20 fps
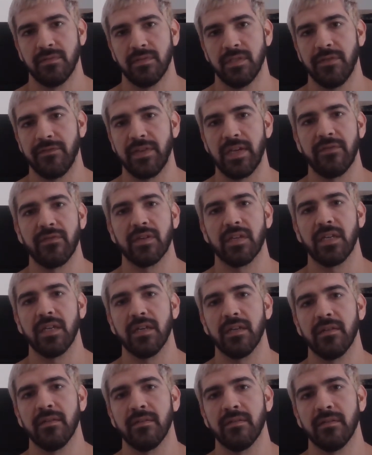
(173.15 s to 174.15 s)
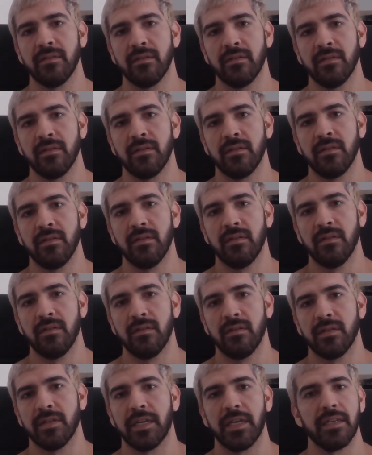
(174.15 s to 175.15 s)
If you have a kid,
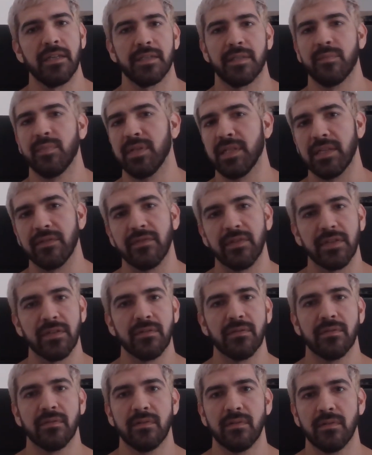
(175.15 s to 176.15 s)
the kid doesn't believe in you.